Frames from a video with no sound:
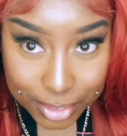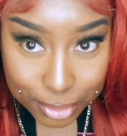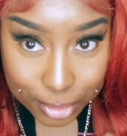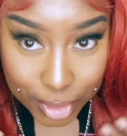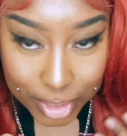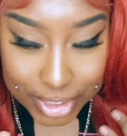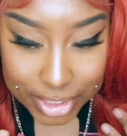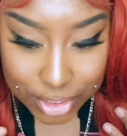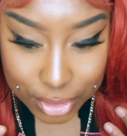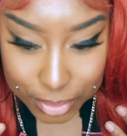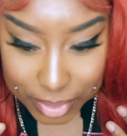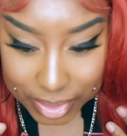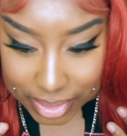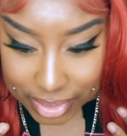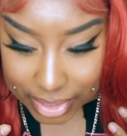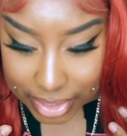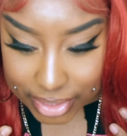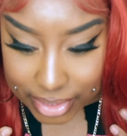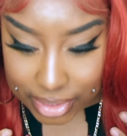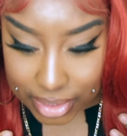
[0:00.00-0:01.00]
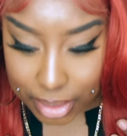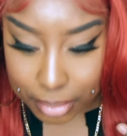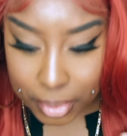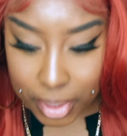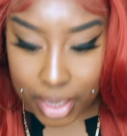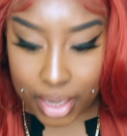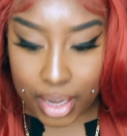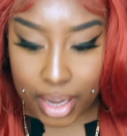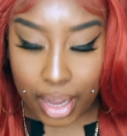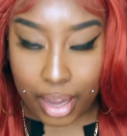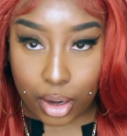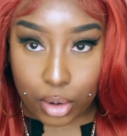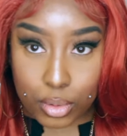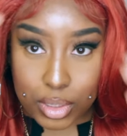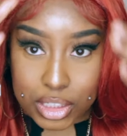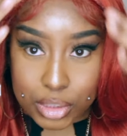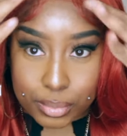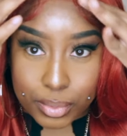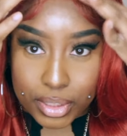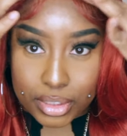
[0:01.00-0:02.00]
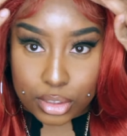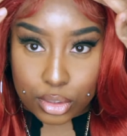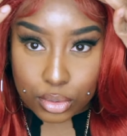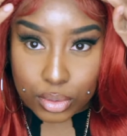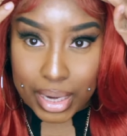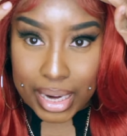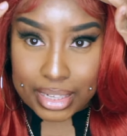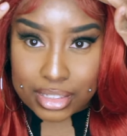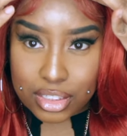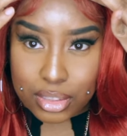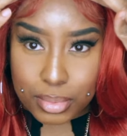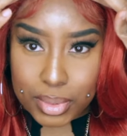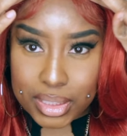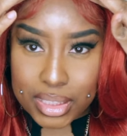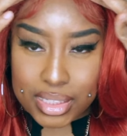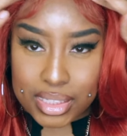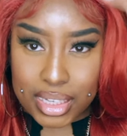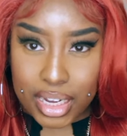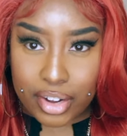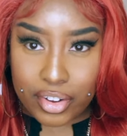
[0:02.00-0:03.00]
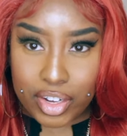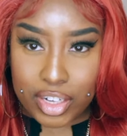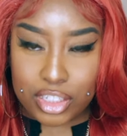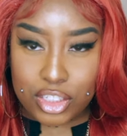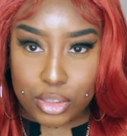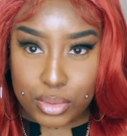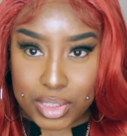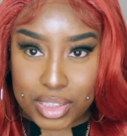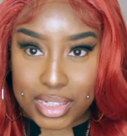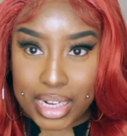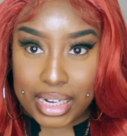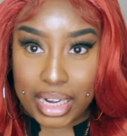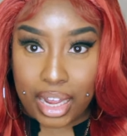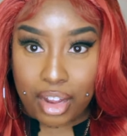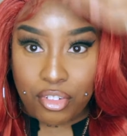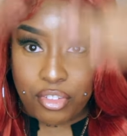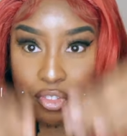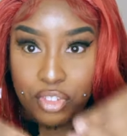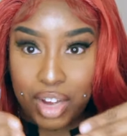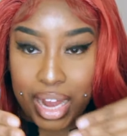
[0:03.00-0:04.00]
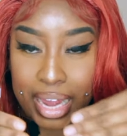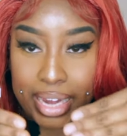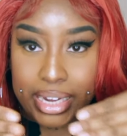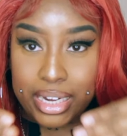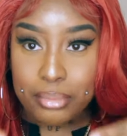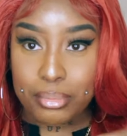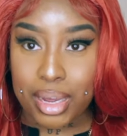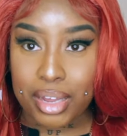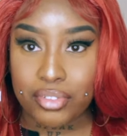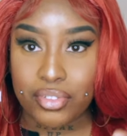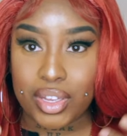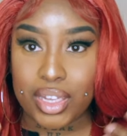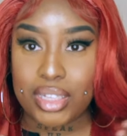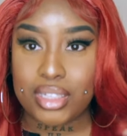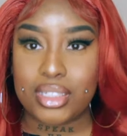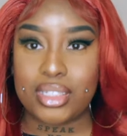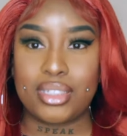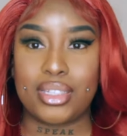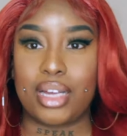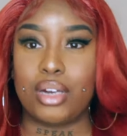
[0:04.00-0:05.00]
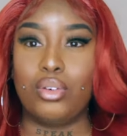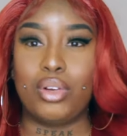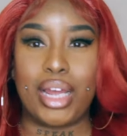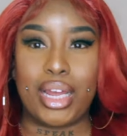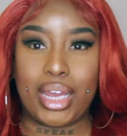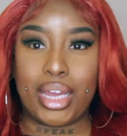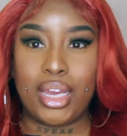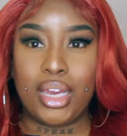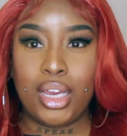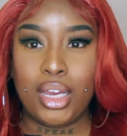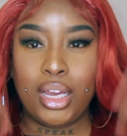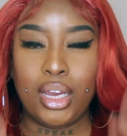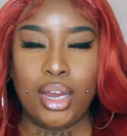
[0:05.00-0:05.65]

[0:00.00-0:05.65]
the front so it stays up. I always spray a little Got2b in this area so it's not like flat in my face because I don't like,